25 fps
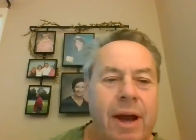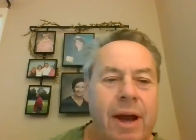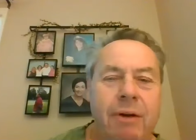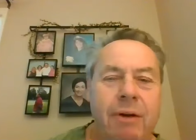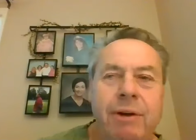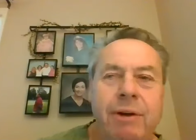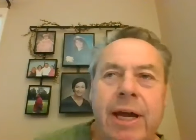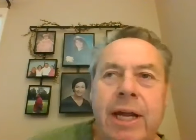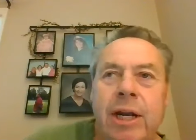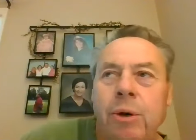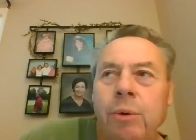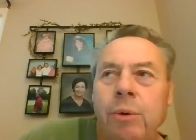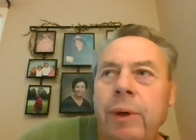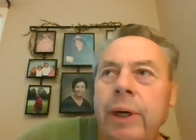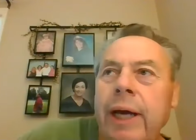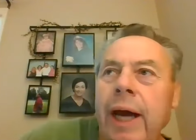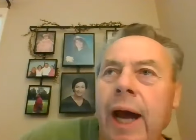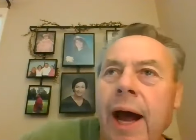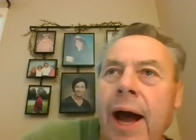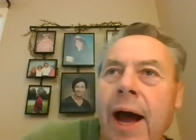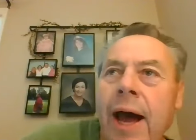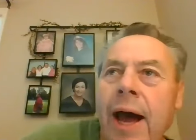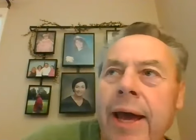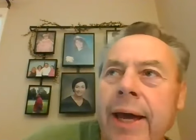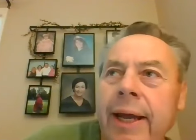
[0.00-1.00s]
I ran into a
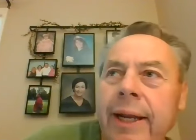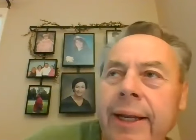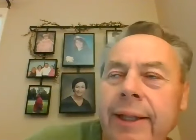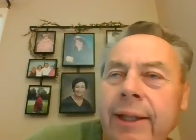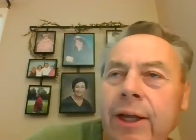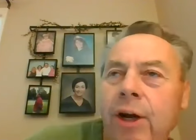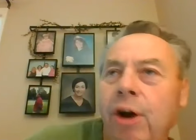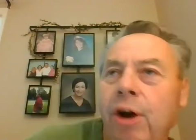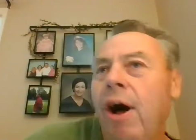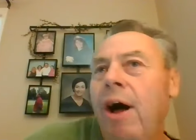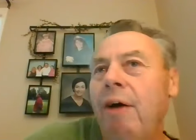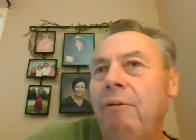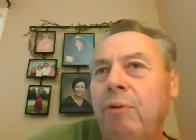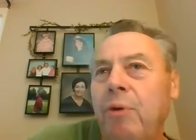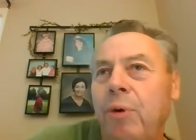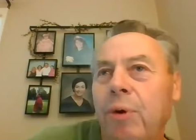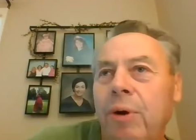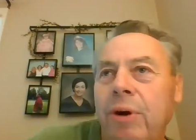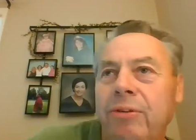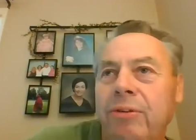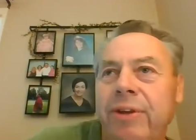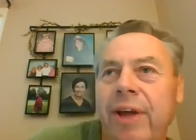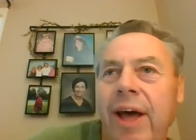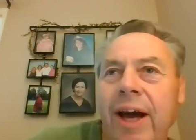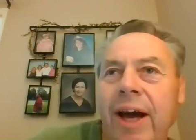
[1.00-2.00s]
guy at the golf
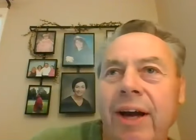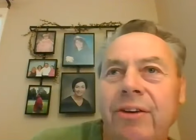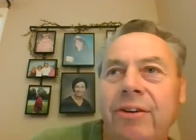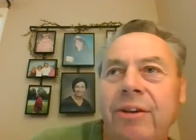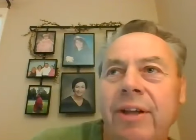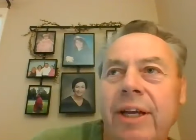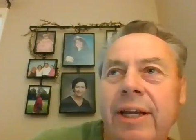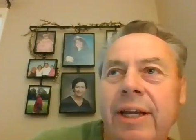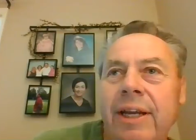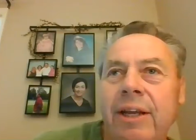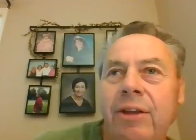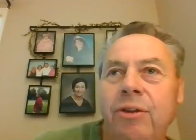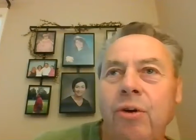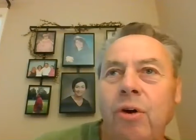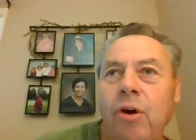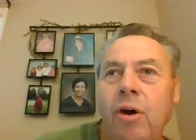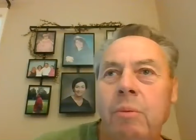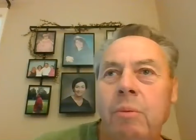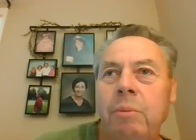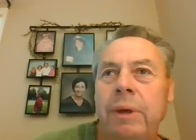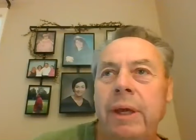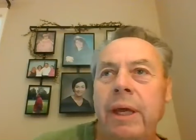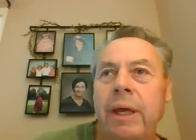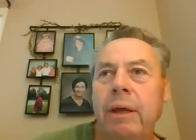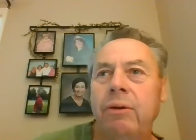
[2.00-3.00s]
course actually, and he
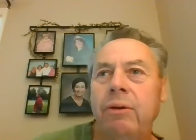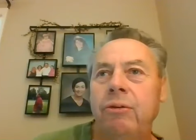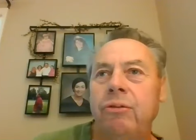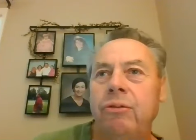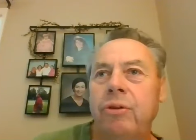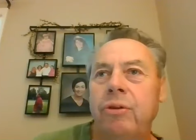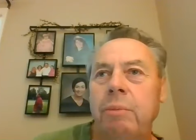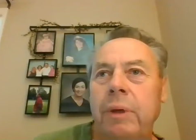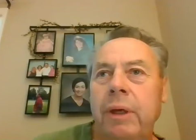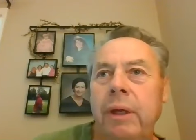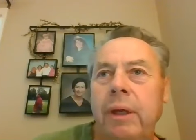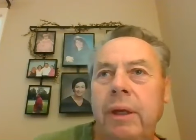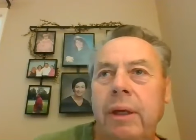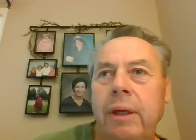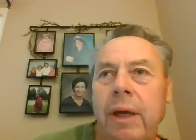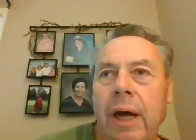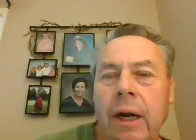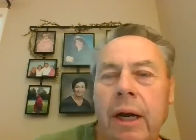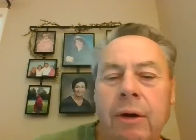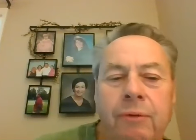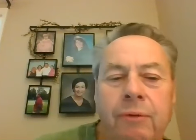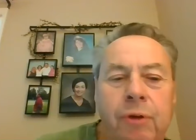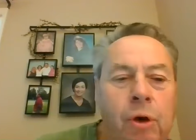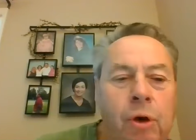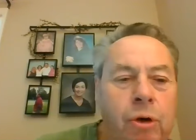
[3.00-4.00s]
told me he used to be. I
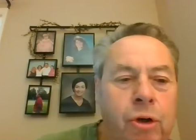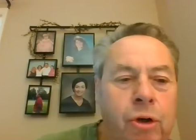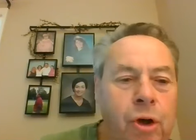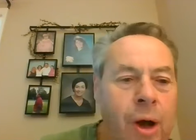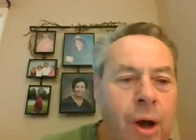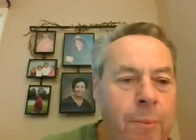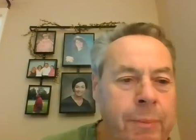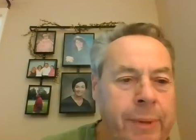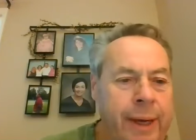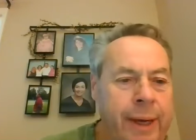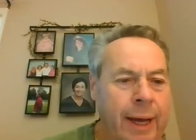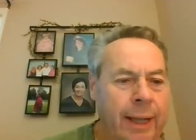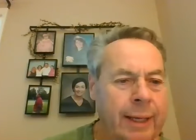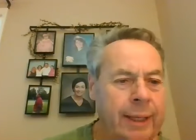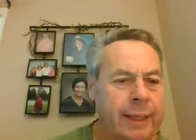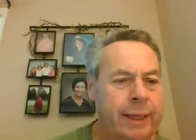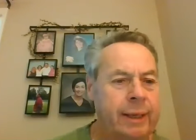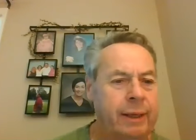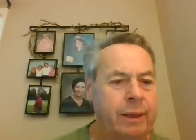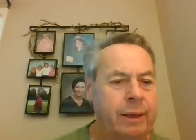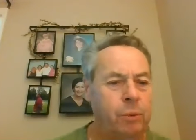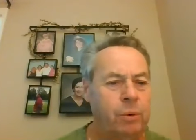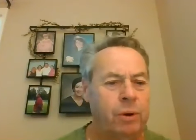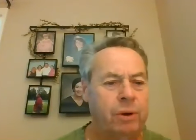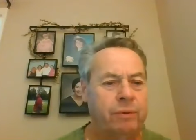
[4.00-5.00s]
don't know if you know Tom
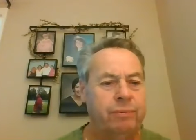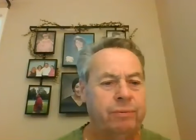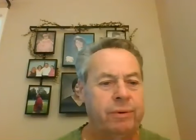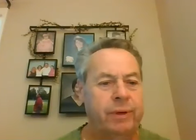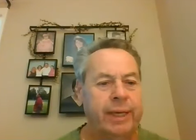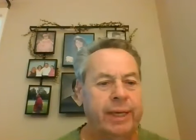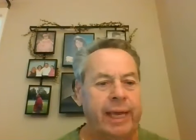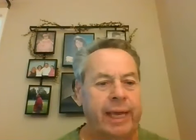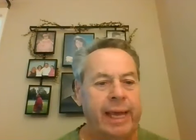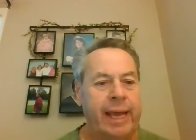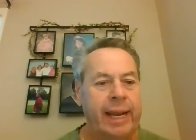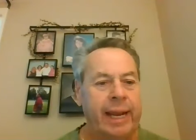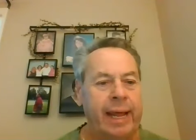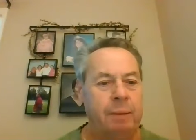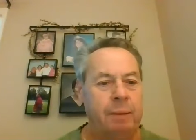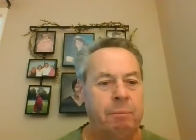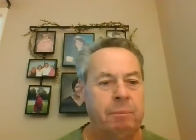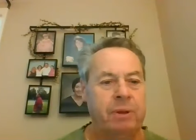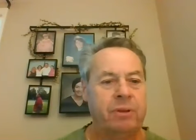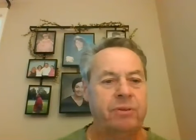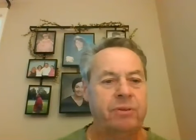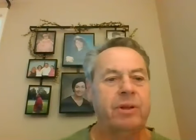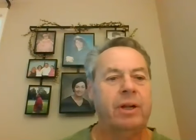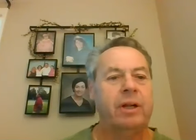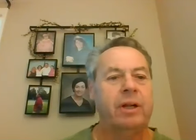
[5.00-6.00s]
Kelly. He worked for Can-Am
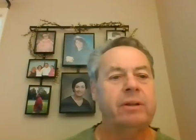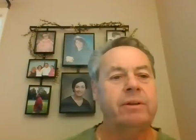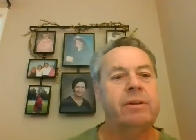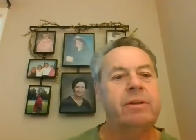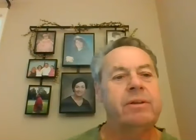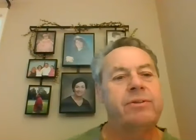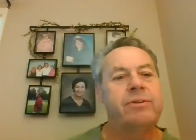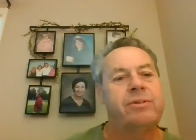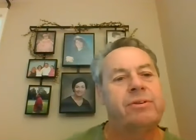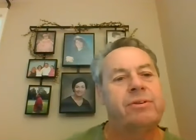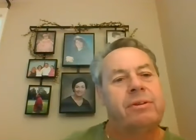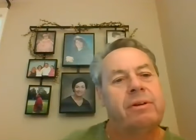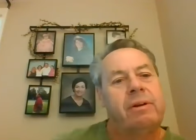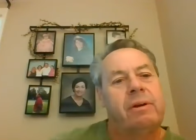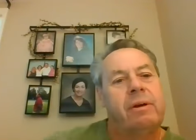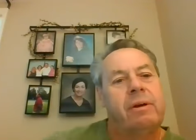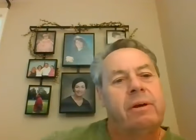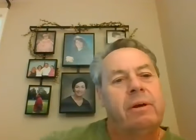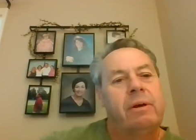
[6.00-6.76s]
Consultants.